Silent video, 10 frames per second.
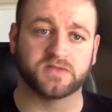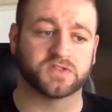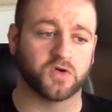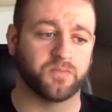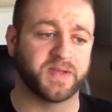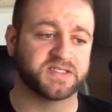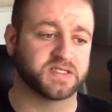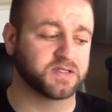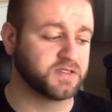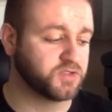So
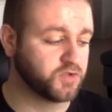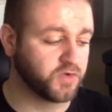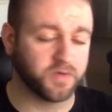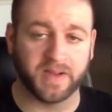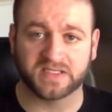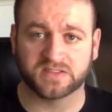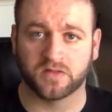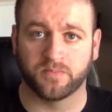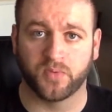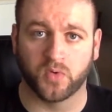basically, do your Master of
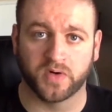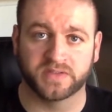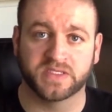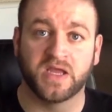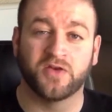the Boards,